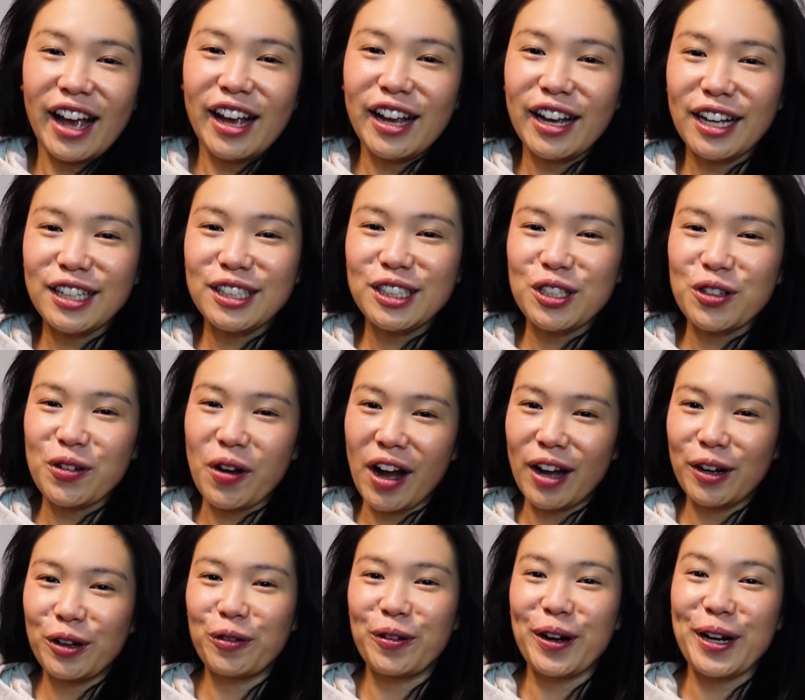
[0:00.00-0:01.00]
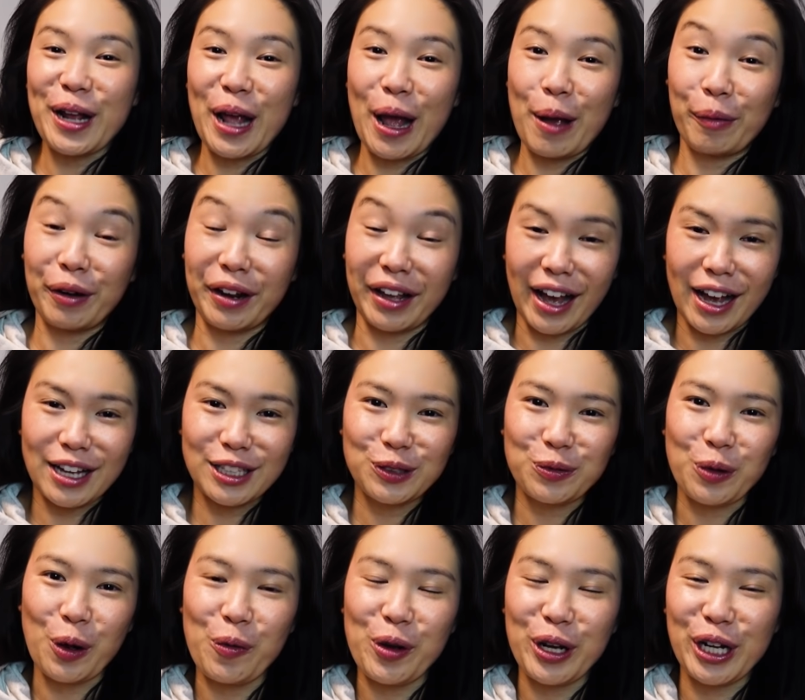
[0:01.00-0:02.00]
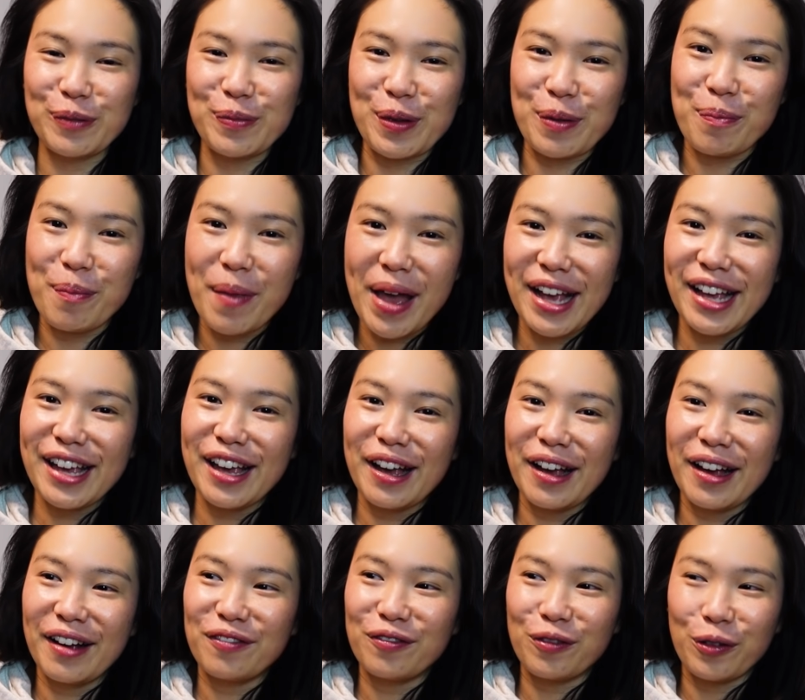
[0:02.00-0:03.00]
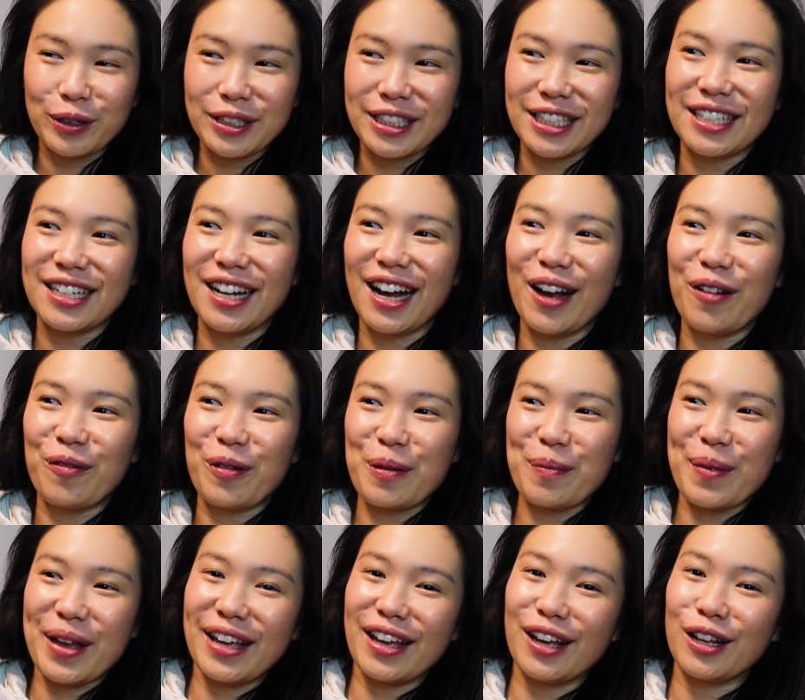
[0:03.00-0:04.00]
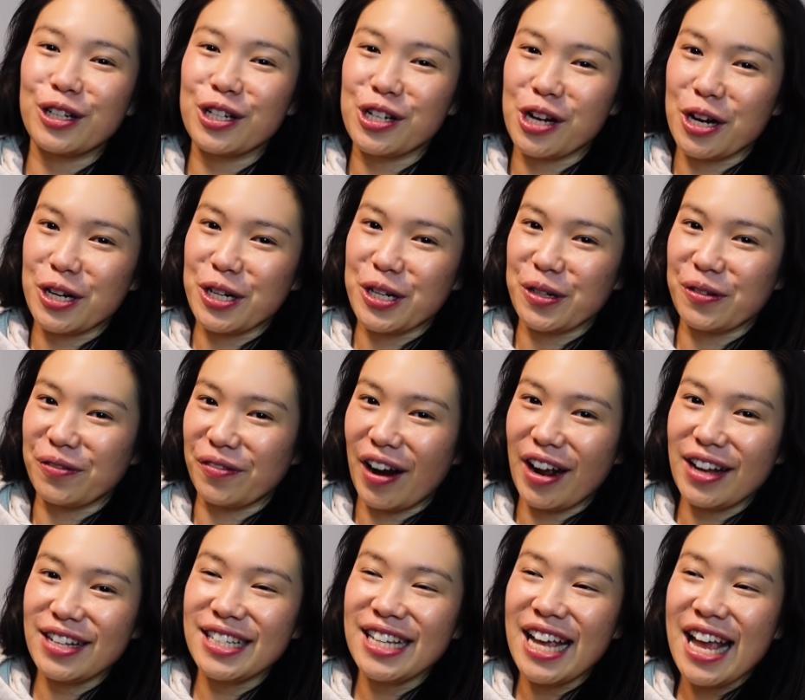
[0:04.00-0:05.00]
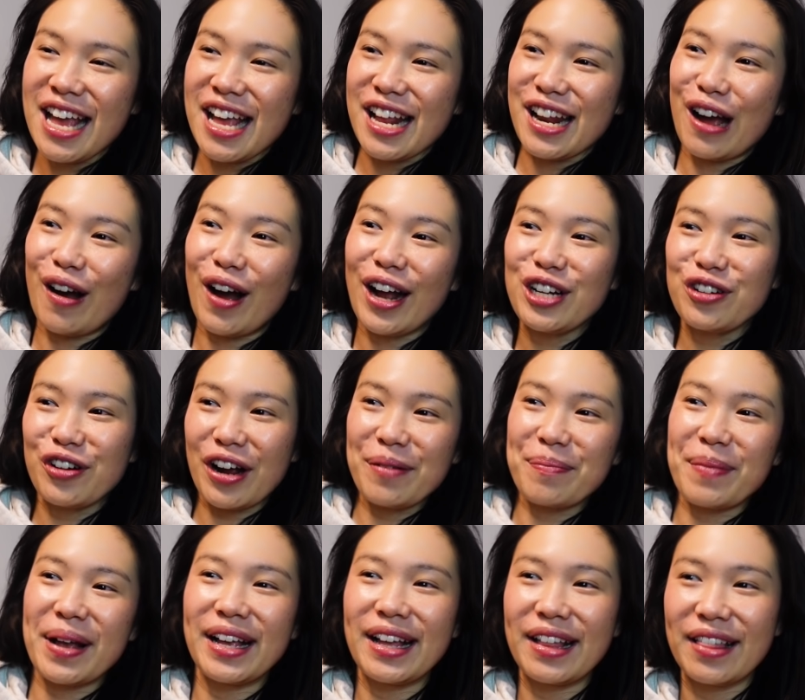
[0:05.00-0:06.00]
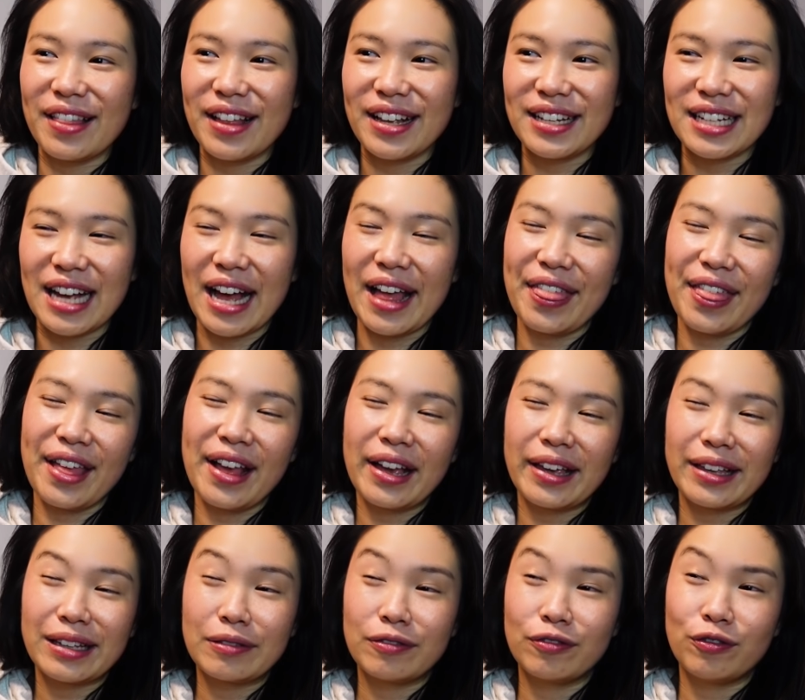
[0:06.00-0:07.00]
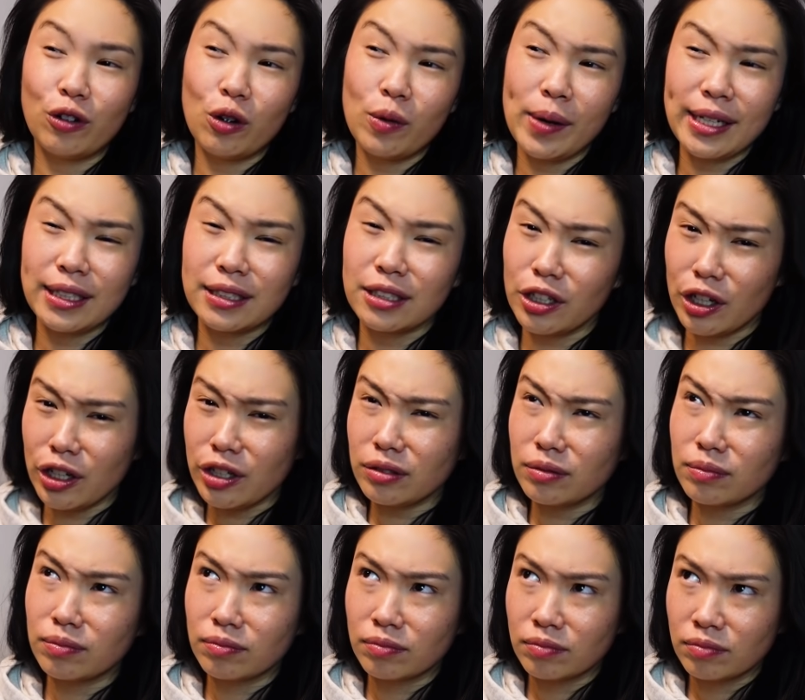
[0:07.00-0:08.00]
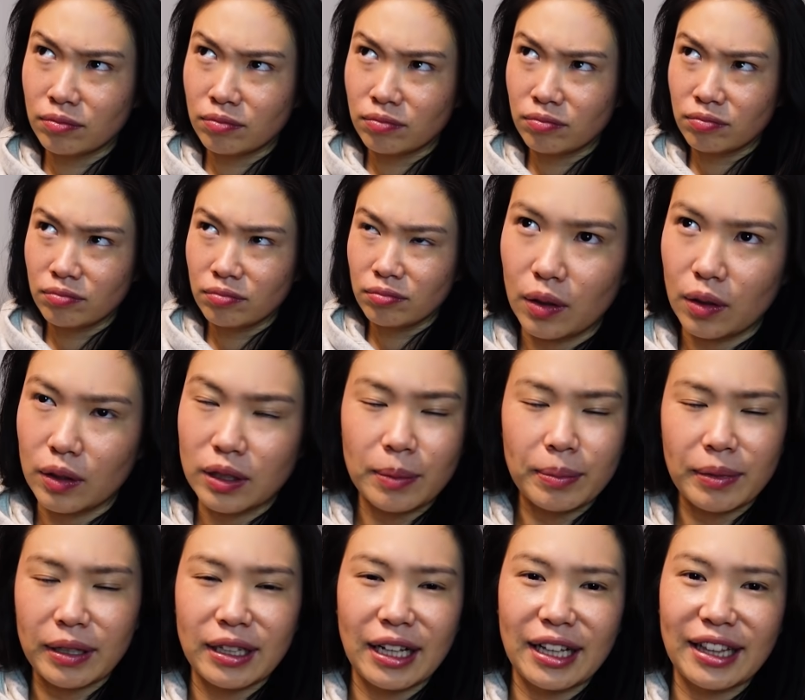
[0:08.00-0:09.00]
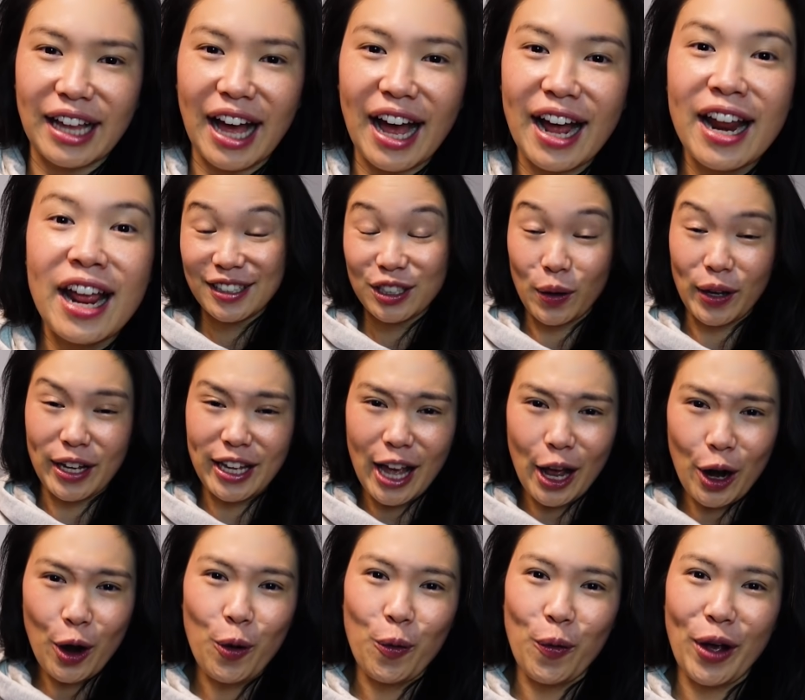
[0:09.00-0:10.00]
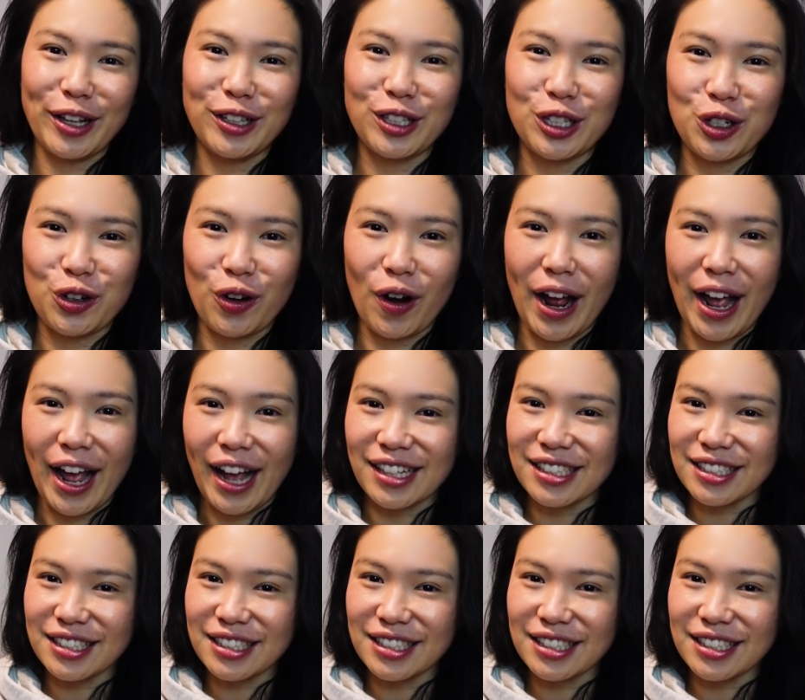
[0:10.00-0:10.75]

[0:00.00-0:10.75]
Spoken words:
In case you aren't already able to guess what we're going to be making for tonight, we're making char rice. Now, I tried making this, I think 4 weeks ago or something like that. So I cannot wait to try a